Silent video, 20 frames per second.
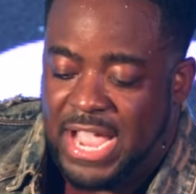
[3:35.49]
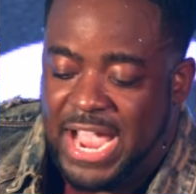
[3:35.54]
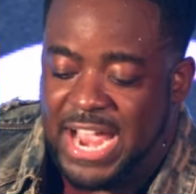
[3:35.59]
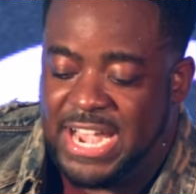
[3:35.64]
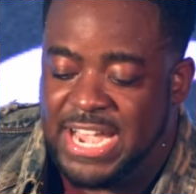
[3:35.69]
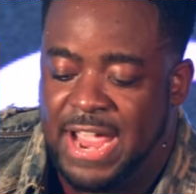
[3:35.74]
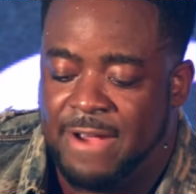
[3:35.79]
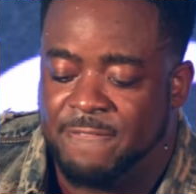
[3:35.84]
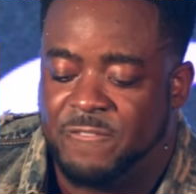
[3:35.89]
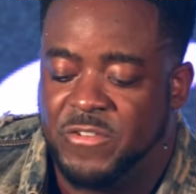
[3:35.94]

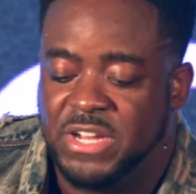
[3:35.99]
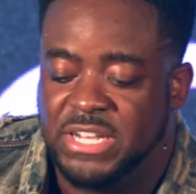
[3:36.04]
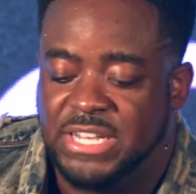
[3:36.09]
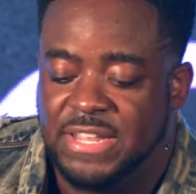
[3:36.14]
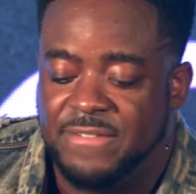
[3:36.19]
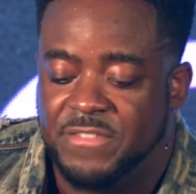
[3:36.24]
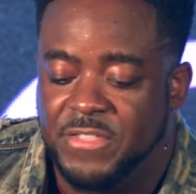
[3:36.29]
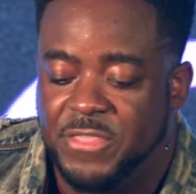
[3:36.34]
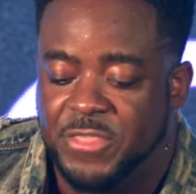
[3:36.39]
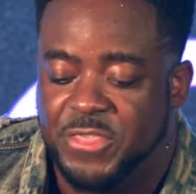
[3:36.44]
and every
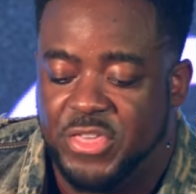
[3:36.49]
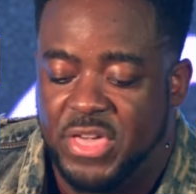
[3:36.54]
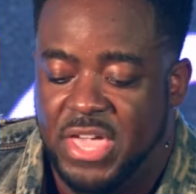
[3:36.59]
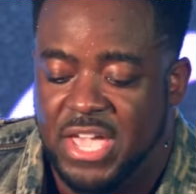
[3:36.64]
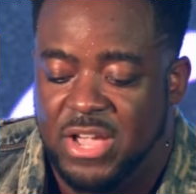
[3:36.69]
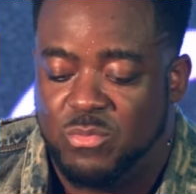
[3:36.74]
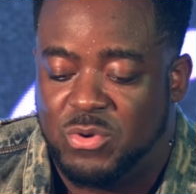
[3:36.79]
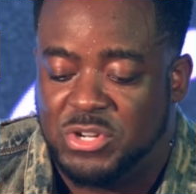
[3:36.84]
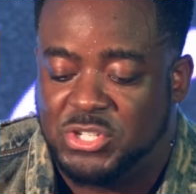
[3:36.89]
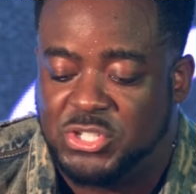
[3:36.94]
living
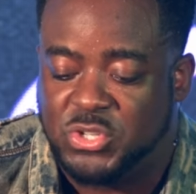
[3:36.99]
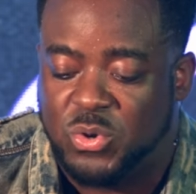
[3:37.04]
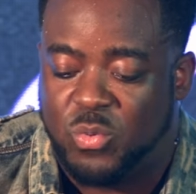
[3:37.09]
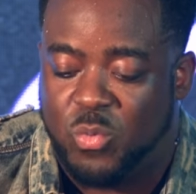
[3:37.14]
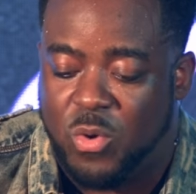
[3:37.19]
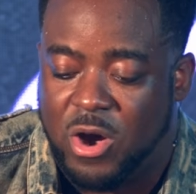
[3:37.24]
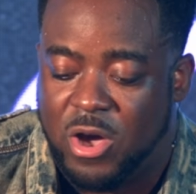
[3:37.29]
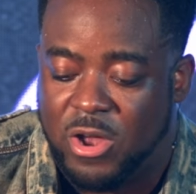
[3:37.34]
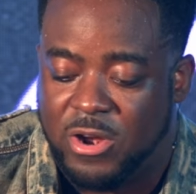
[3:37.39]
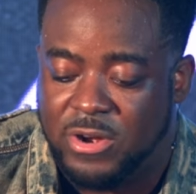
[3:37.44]
thing which the
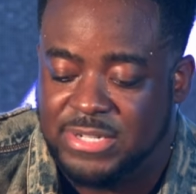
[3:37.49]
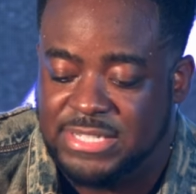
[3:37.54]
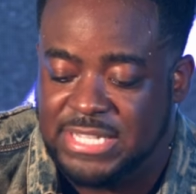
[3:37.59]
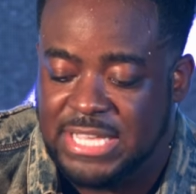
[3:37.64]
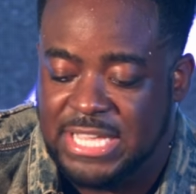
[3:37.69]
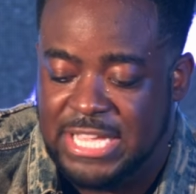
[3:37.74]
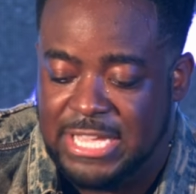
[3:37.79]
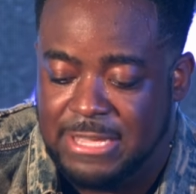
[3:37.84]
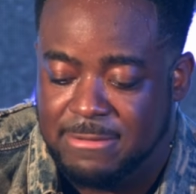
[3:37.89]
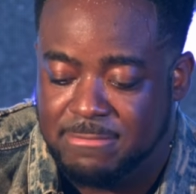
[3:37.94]
water
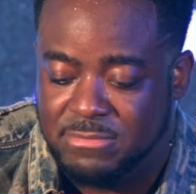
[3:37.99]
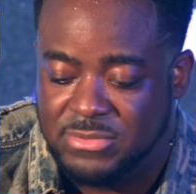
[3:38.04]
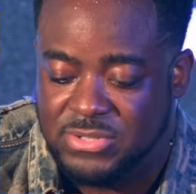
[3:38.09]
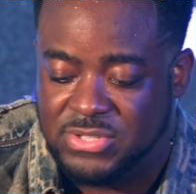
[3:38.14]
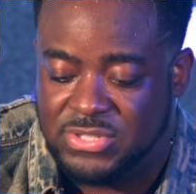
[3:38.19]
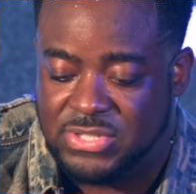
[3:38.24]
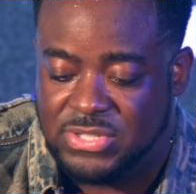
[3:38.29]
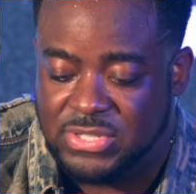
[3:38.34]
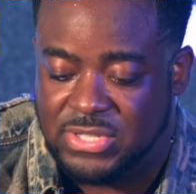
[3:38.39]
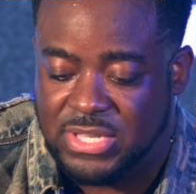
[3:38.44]

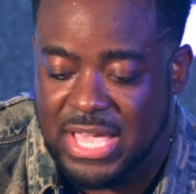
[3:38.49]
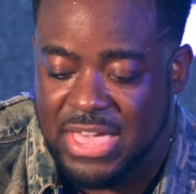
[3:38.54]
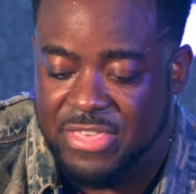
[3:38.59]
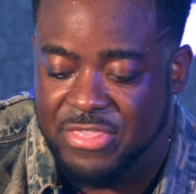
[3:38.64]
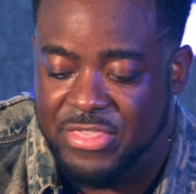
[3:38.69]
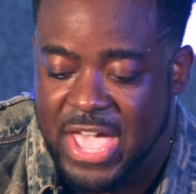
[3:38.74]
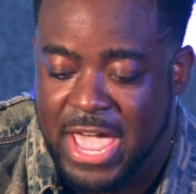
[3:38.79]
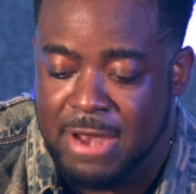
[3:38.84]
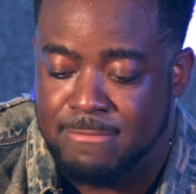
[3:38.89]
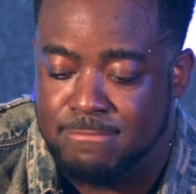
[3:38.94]
teems
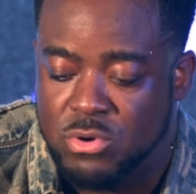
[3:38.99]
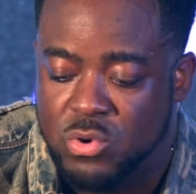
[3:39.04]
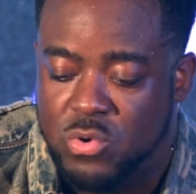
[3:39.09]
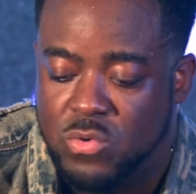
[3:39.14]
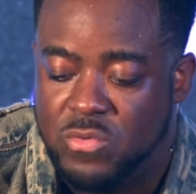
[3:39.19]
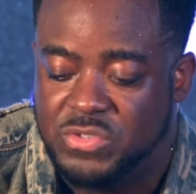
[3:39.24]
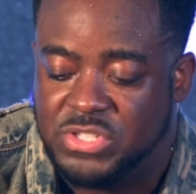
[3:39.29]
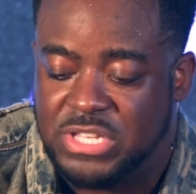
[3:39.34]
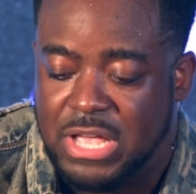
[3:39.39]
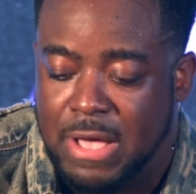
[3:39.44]
and that
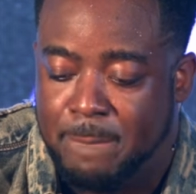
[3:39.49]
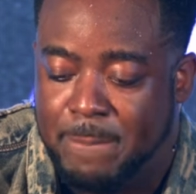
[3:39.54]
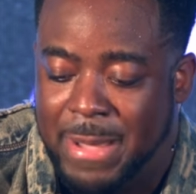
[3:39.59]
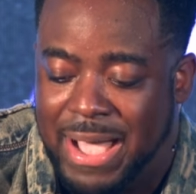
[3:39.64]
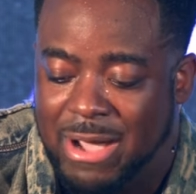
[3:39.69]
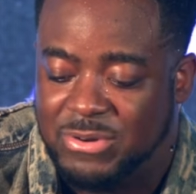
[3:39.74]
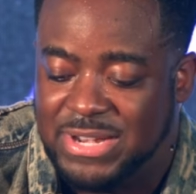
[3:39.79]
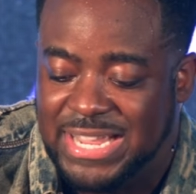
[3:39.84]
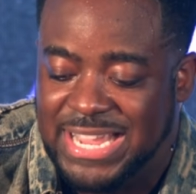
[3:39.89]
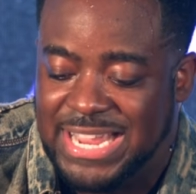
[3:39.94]
moves
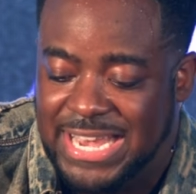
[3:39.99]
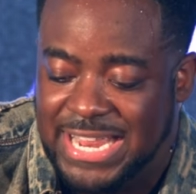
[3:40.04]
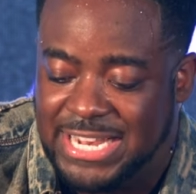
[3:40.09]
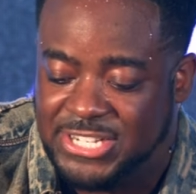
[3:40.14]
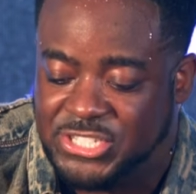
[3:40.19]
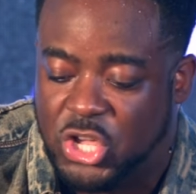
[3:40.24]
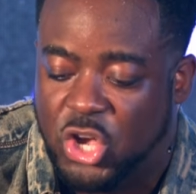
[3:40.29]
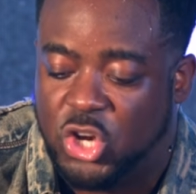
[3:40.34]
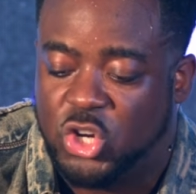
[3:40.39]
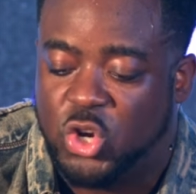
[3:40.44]
about in
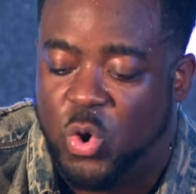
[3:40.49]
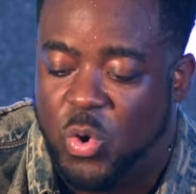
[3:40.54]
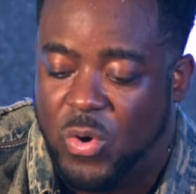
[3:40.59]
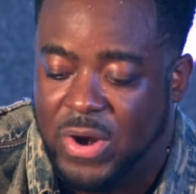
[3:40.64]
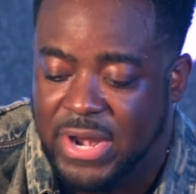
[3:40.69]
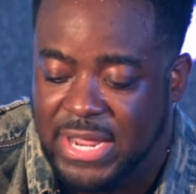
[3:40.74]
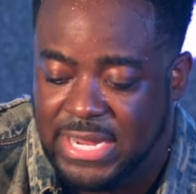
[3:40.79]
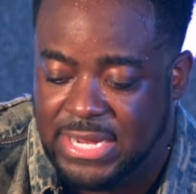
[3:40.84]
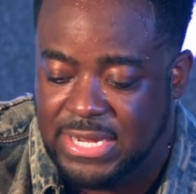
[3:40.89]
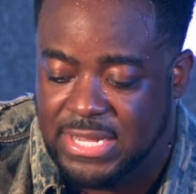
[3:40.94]
it
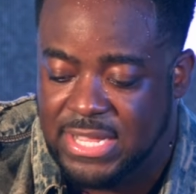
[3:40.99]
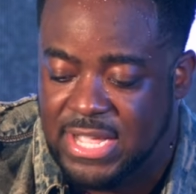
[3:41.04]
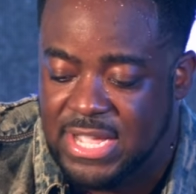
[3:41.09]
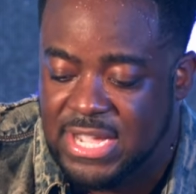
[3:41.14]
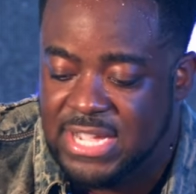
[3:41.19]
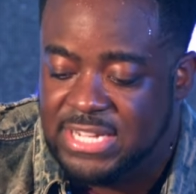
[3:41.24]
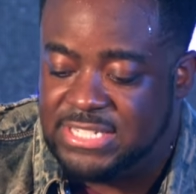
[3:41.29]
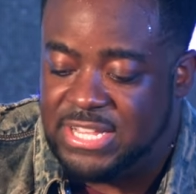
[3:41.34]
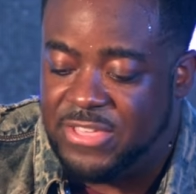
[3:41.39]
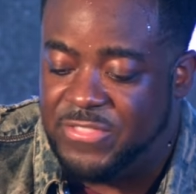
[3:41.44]
according
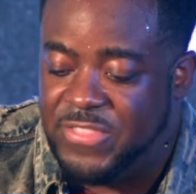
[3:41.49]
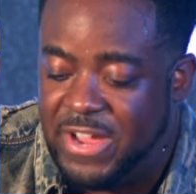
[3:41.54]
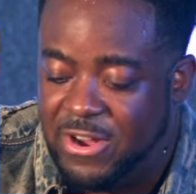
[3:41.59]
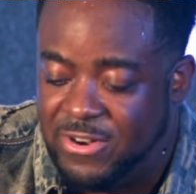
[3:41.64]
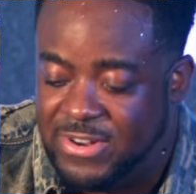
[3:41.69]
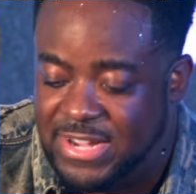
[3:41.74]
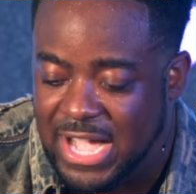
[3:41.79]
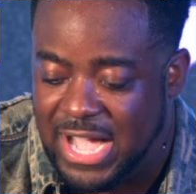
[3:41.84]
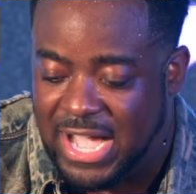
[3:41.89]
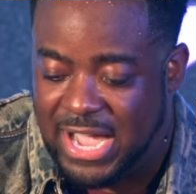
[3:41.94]
to
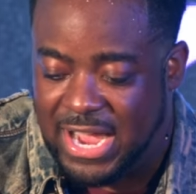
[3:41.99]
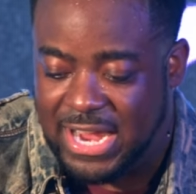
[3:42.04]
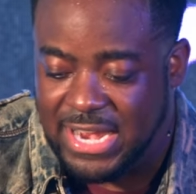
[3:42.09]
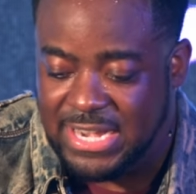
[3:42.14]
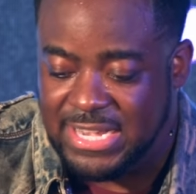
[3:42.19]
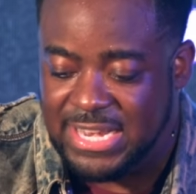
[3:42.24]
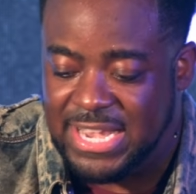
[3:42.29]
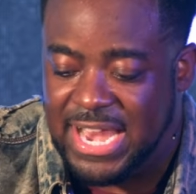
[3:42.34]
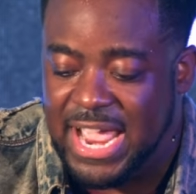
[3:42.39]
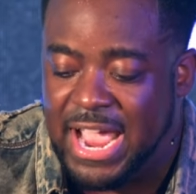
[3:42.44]
their
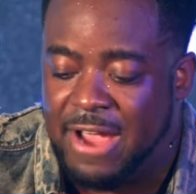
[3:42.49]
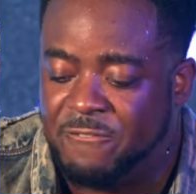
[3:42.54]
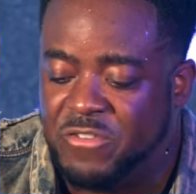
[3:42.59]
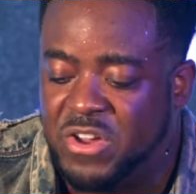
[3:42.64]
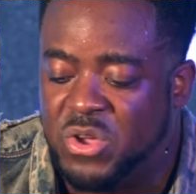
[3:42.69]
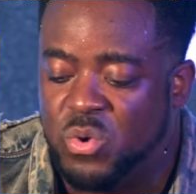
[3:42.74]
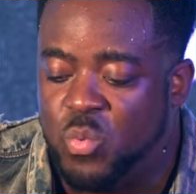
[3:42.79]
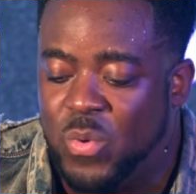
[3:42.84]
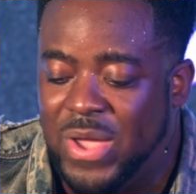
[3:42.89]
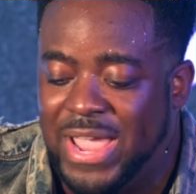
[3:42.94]
kind, and
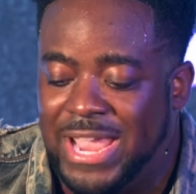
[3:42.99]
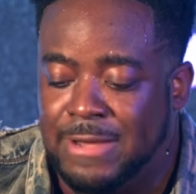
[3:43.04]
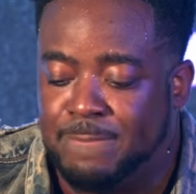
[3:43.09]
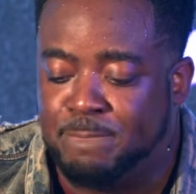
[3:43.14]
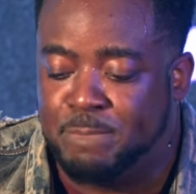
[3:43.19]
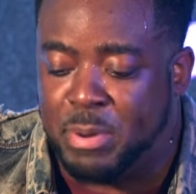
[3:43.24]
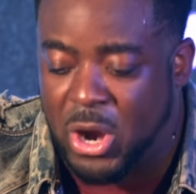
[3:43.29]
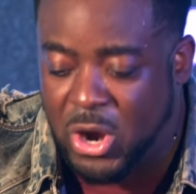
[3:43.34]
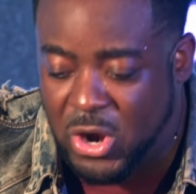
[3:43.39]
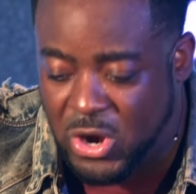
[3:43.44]
every
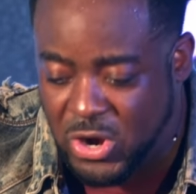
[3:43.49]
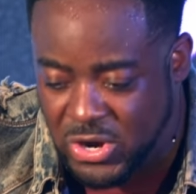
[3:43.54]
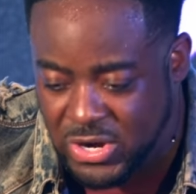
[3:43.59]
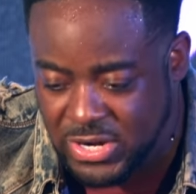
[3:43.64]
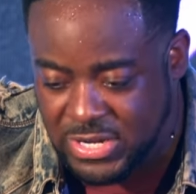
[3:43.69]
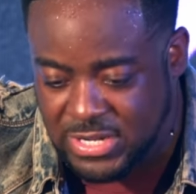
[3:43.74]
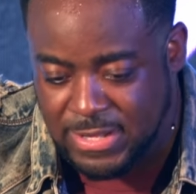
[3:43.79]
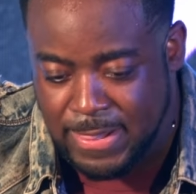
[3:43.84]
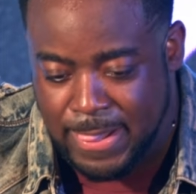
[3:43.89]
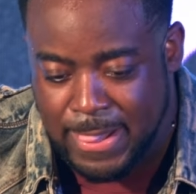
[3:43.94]
winged
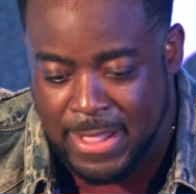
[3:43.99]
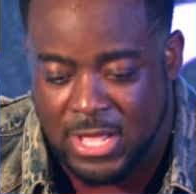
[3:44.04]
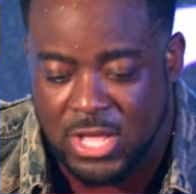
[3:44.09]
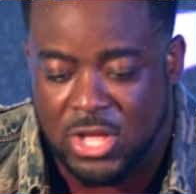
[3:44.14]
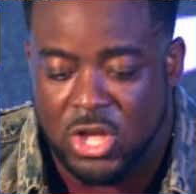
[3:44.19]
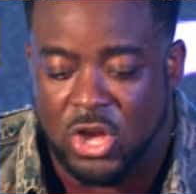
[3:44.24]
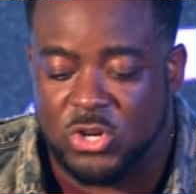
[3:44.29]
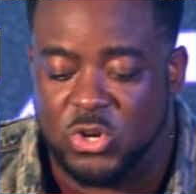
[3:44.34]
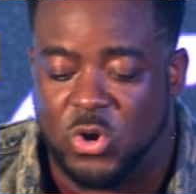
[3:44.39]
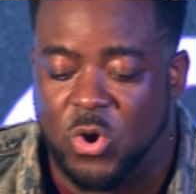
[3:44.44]
bird
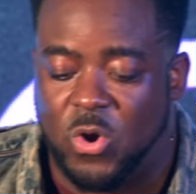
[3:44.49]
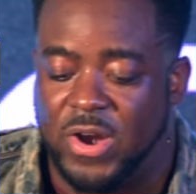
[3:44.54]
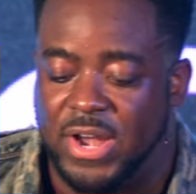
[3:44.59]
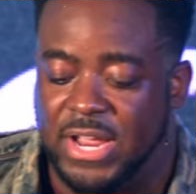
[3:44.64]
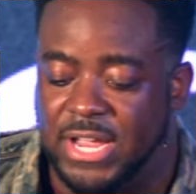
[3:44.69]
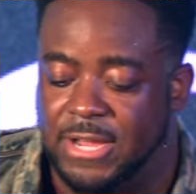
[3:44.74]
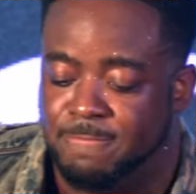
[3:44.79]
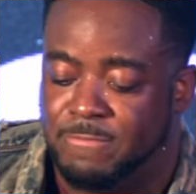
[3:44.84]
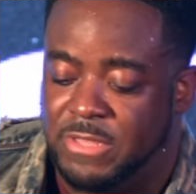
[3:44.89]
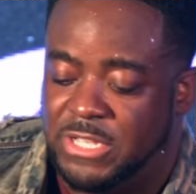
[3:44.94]

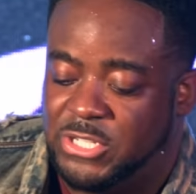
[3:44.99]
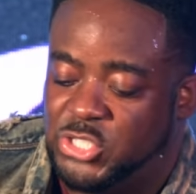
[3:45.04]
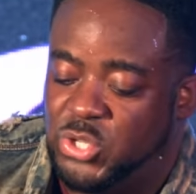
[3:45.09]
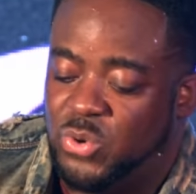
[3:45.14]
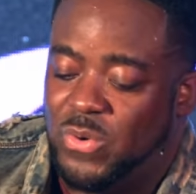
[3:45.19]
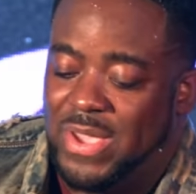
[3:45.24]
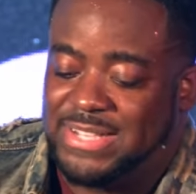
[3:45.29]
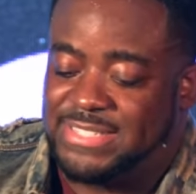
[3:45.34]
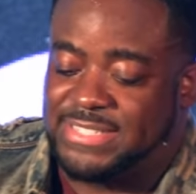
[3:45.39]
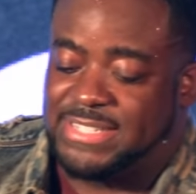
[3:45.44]
according
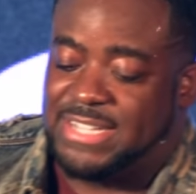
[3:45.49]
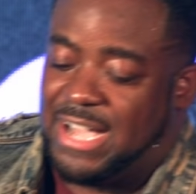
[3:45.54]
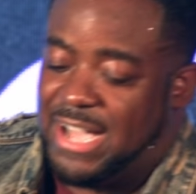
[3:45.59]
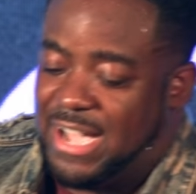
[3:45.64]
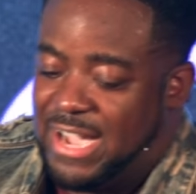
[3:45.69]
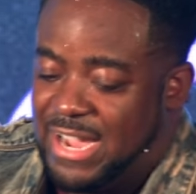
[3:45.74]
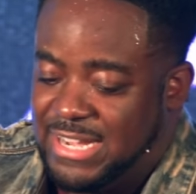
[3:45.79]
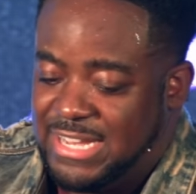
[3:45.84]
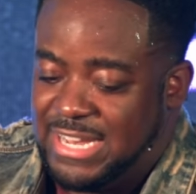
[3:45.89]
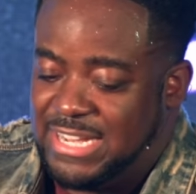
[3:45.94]
to its
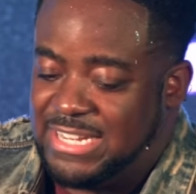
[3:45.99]
kind.